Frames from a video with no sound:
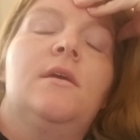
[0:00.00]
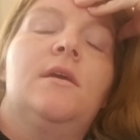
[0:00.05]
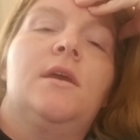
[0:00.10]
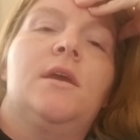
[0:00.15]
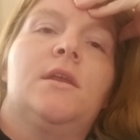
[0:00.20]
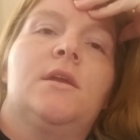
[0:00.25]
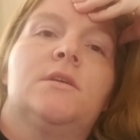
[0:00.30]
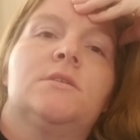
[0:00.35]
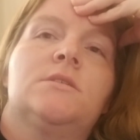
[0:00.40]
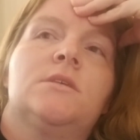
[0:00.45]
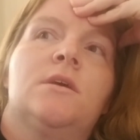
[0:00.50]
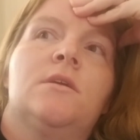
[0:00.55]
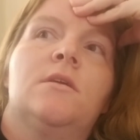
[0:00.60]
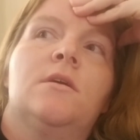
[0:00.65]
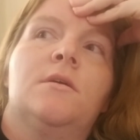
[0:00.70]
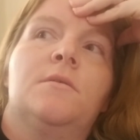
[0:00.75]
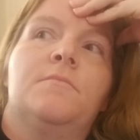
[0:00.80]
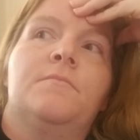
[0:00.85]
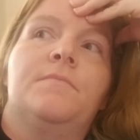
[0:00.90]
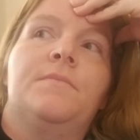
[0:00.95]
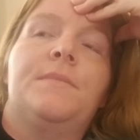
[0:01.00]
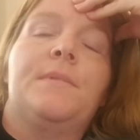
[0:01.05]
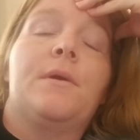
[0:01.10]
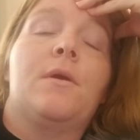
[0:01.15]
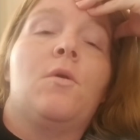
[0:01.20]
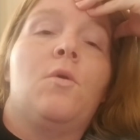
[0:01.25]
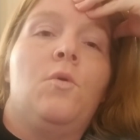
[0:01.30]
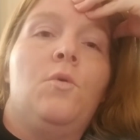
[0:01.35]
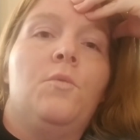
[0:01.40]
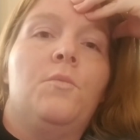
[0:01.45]
And I said, they're
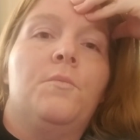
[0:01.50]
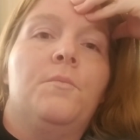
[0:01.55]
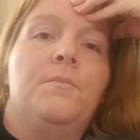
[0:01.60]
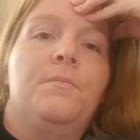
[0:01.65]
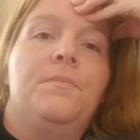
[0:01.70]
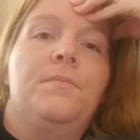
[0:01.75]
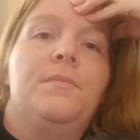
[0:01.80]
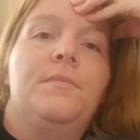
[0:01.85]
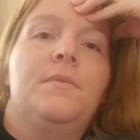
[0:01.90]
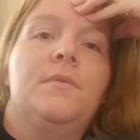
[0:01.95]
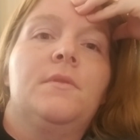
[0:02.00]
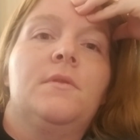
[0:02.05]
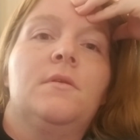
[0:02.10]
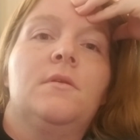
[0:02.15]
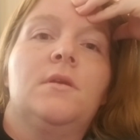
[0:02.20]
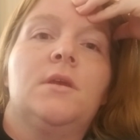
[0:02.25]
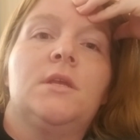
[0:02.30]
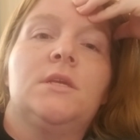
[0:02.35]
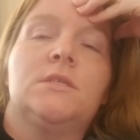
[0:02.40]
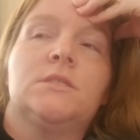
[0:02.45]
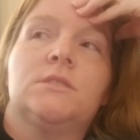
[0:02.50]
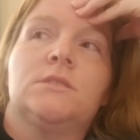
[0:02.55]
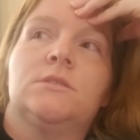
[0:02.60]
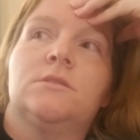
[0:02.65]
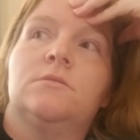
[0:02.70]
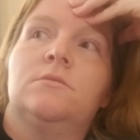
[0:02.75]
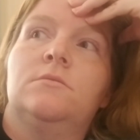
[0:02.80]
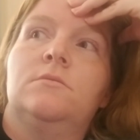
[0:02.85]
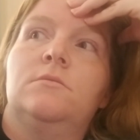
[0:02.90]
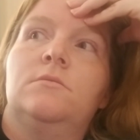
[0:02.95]
at home. And he says,
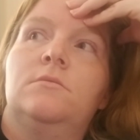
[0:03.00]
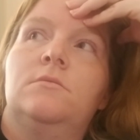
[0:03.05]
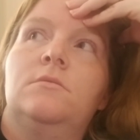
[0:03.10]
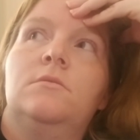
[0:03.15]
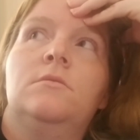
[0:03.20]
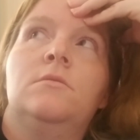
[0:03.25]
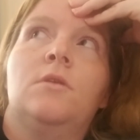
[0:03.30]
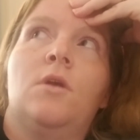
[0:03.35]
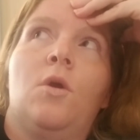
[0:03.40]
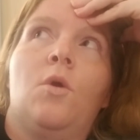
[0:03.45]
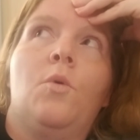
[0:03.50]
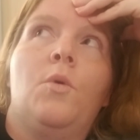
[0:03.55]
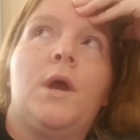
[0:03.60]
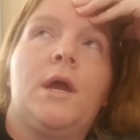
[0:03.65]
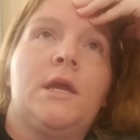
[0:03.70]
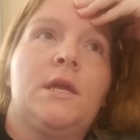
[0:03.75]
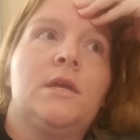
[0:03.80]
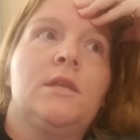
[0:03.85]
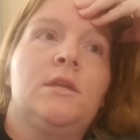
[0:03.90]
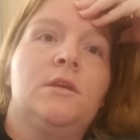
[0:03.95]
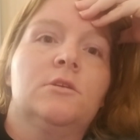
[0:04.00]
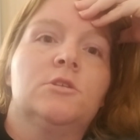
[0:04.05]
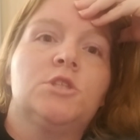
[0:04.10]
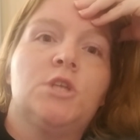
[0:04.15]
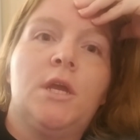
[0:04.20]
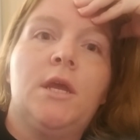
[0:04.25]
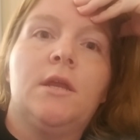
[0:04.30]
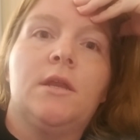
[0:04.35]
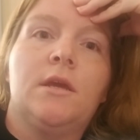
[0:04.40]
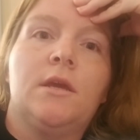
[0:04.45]
no, I can hear
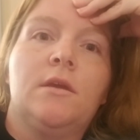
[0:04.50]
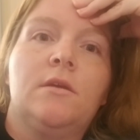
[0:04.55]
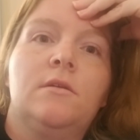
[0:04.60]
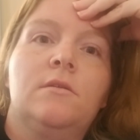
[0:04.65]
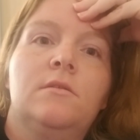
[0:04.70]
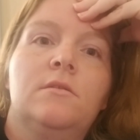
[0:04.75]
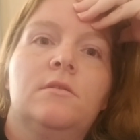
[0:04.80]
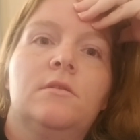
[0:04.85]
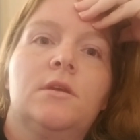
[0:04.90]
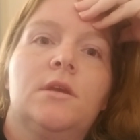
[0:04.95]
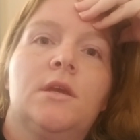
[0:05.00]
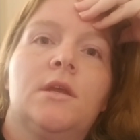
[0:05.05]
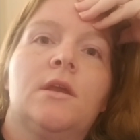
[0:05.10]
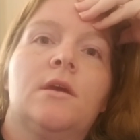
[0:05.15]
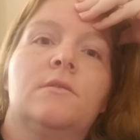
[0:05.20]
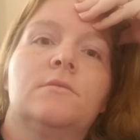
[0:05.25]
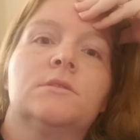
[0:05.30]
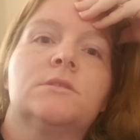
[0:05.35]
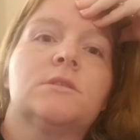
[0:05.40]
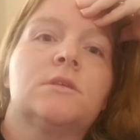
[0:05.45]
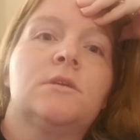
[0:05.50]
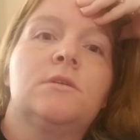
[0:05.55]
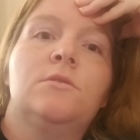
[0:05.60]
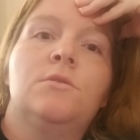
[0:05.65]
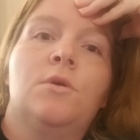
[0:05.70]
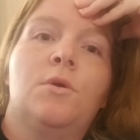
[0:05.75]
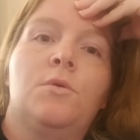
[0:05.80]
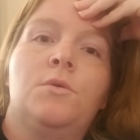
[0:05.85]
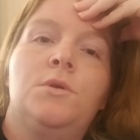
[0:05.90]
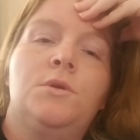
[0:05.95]
Channing. And I was like,
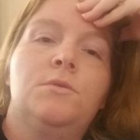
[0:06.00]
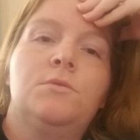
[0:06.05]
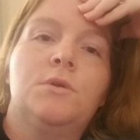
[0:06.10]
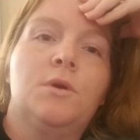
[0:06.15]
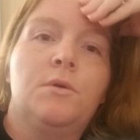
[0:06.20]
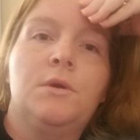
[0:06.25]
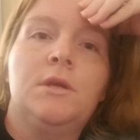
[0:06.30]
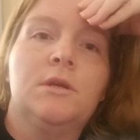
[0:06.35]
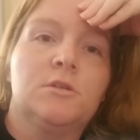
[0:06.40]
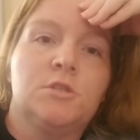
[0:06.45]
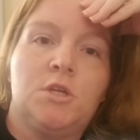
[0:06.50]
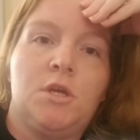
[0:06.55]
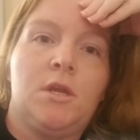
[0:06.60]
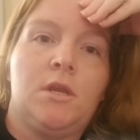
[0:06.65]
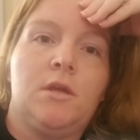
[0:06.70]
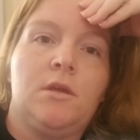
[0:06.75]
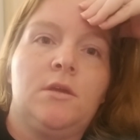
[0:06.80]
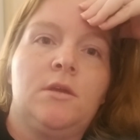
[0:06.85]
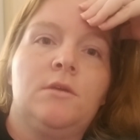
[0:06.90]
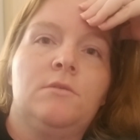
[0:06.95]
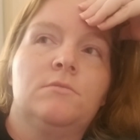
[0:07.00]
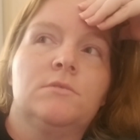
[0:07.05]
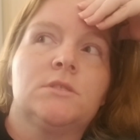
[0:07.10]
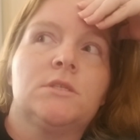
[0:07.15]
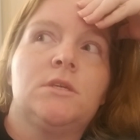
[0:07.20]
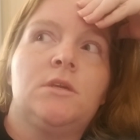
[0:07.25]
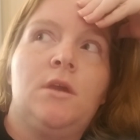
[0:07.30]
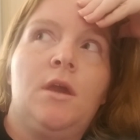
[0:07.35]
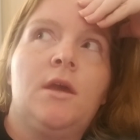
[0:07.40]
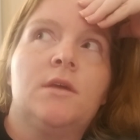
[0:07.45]
no, you don't hear Channing. He was
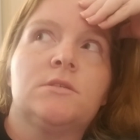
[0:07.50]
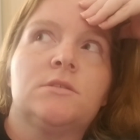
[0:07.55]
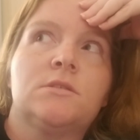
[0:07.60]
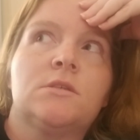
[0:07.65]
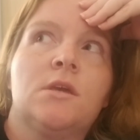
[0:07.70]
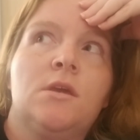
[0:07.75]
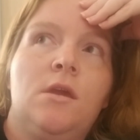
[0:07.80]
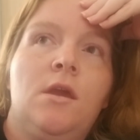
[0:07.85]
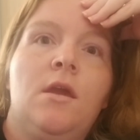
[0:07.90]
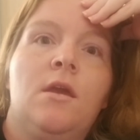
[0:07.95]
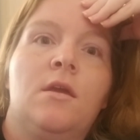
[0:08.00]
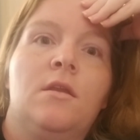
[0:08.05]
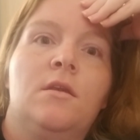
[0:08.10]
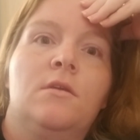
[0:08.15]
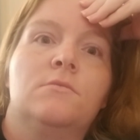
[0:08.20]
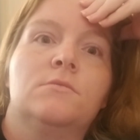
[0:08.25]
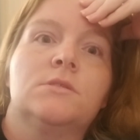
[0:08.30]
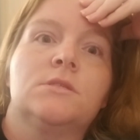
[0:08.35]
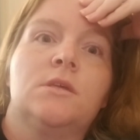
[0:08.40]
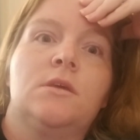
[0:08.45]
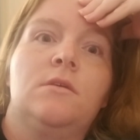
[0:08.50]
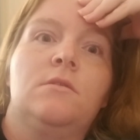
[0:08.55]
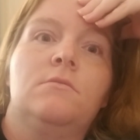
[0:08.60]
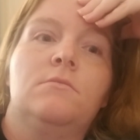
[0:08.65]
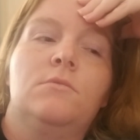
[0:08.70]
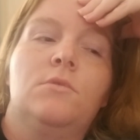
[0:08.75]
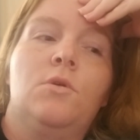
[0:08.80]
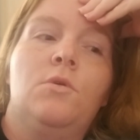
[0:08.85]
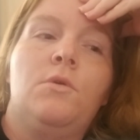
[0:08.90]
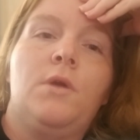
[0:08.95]
like, yes, I can. I was like,
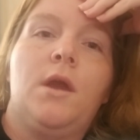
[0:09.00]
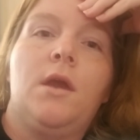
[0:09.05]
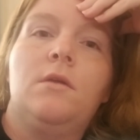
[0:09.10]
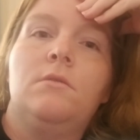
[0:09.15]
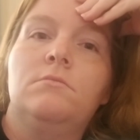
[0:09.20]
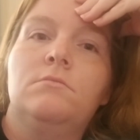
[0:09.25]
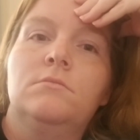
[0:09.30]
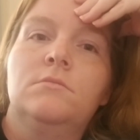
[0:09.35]
okay.